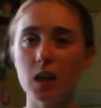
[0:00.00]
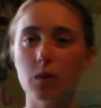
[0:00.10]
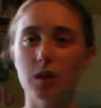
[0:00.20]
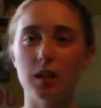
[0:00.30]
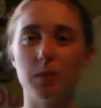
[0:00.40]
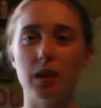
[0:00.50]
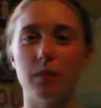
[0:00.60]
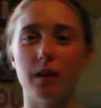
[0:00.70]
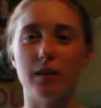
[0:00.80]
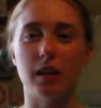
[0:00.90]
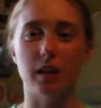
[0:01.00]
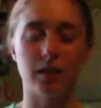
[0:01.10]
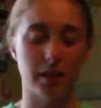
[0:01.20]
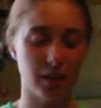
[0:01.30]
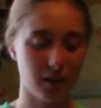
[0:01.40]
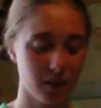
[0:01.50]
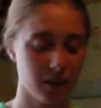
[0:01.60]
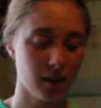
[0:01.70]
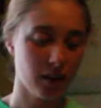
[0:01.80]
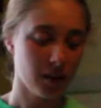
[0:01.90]
And once the peanut butter is kind of like
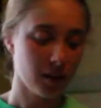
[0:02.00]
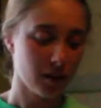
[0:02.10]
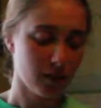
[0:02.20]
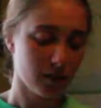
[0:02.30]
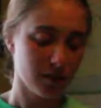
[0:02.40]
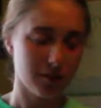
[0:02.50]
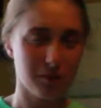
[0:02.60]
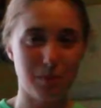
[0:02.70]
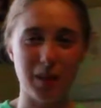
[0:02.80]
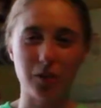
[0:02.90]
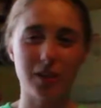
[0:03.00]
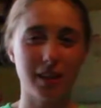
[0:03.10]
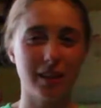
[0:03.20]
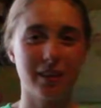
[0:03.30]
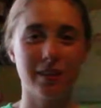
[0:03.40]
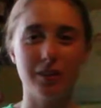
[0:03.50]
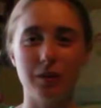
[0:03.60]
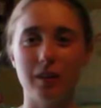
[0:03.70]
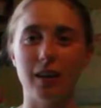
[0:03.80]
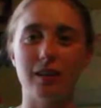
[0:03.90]
melted,
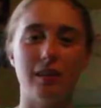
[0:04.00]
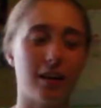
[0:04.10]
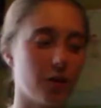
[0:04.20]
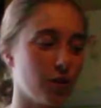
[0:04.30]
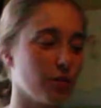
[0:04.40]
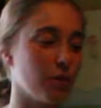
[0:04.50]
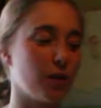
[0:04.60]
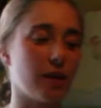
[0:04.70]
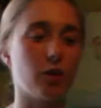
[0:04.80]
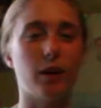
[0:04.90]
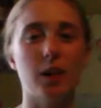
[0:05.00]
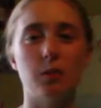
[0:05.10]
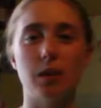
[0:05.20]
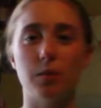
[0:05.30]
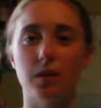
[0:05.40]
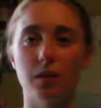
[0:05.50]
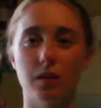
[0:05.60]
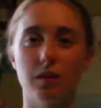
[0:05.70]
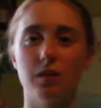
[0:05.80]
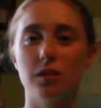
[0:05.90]
you can then take it over and put on the wax paper
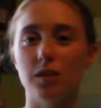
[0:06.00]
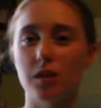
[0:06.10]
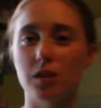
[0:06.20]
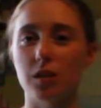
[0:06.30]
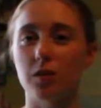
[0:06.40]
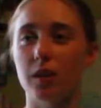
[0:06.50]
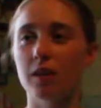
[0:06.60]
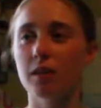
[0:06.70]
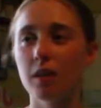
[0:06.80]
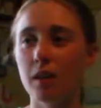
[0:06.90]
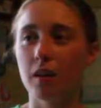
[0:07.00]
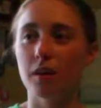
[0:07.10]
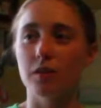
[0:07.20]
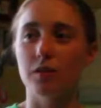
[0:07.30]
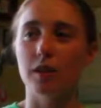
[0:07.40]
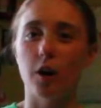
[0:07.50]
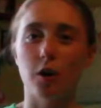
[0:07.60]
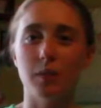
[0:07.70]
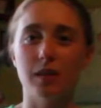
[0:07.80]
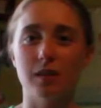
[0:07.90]
and start serving it. So
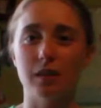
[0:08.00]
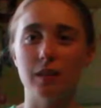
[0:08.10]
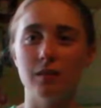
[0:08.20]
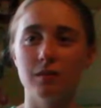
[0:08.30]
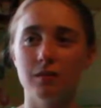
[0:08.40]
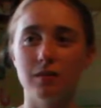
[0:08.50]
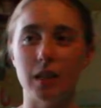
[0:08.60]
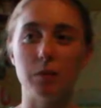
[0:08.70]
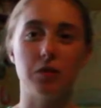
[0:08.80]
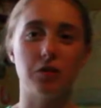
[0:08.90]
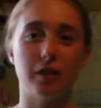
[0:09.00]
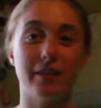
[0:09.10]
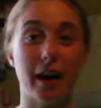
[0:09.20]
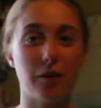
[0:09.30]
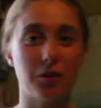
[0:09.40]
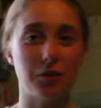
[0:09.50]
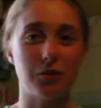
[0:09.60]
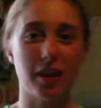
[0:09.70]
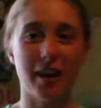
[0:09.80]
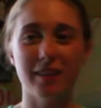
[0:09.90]
now I'll basically demonstrate how to
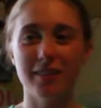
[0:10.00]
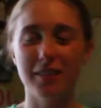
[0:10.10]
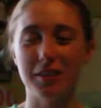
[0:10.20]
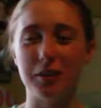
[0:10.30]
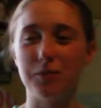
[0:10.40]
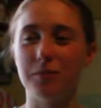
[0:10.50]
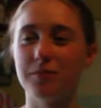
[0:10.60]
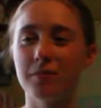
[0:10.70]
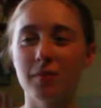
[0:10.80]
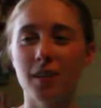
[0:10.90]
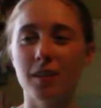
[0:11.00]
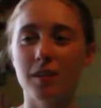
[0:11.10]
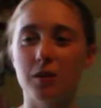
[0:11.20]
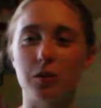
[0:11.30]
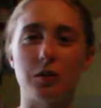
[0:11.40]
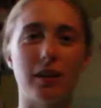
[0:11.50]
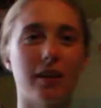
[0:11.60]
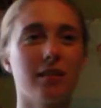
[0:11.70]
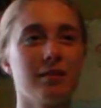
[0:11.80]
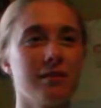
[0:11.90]
do that. So yeah.